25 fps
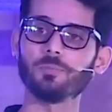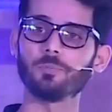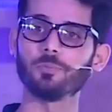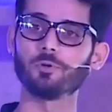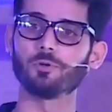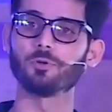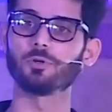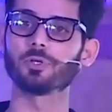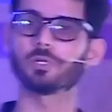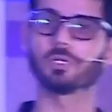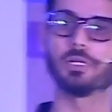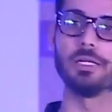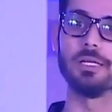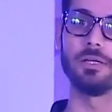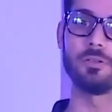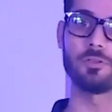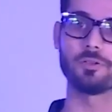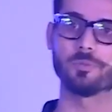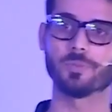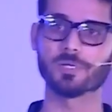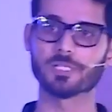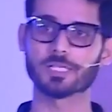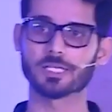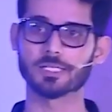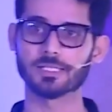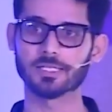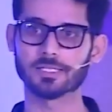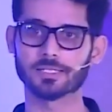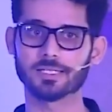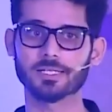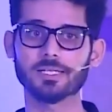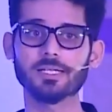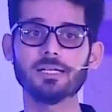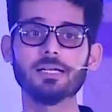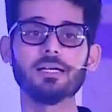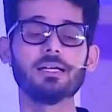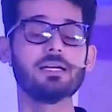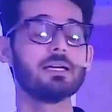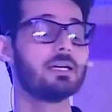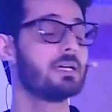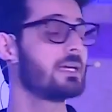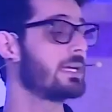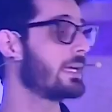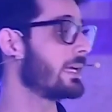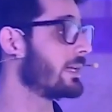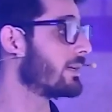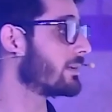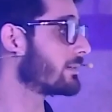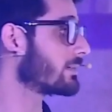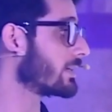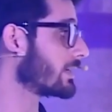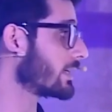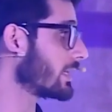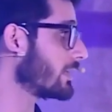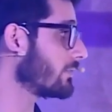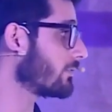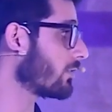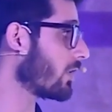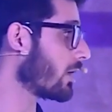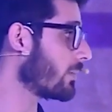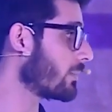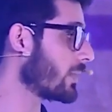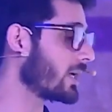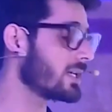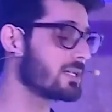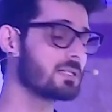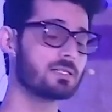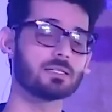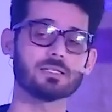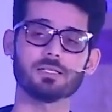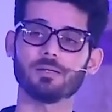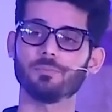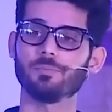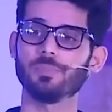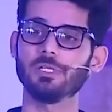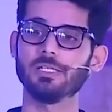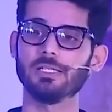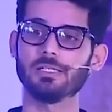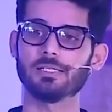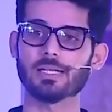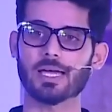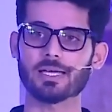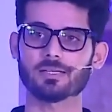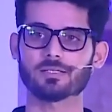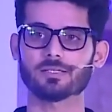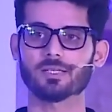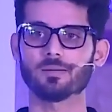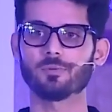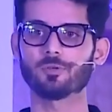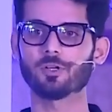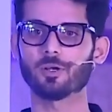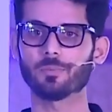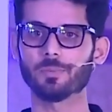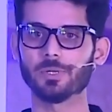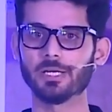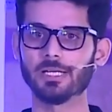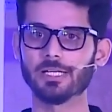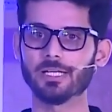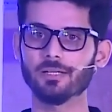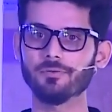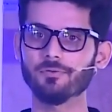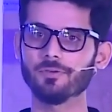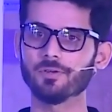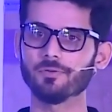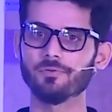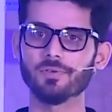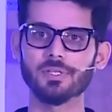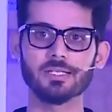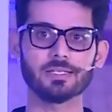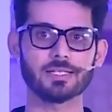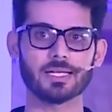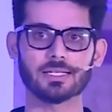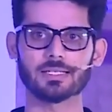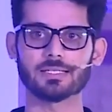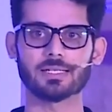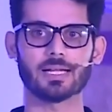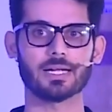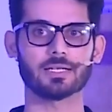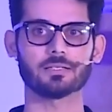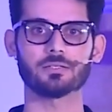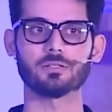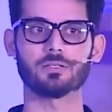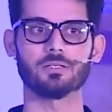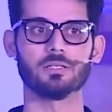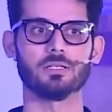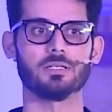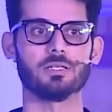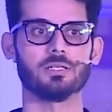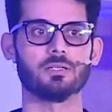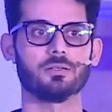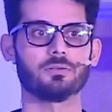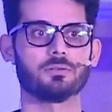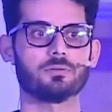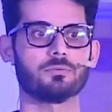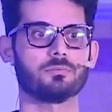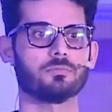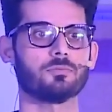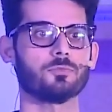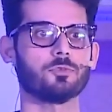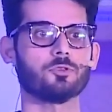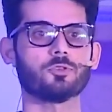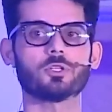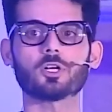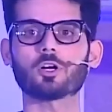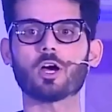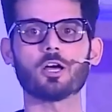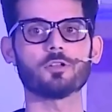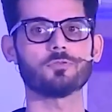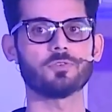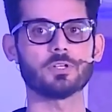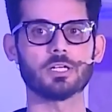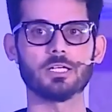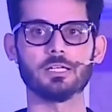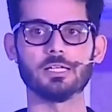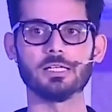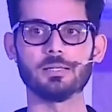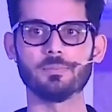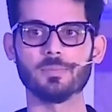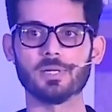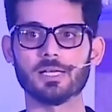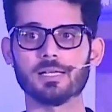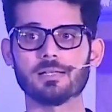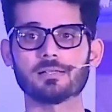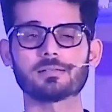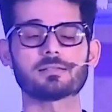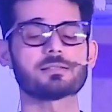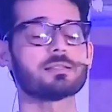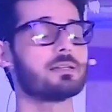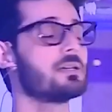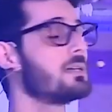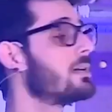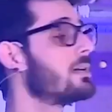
report needs to be generated in a certain format, be it HTML or PDF, we send that to the configured emails.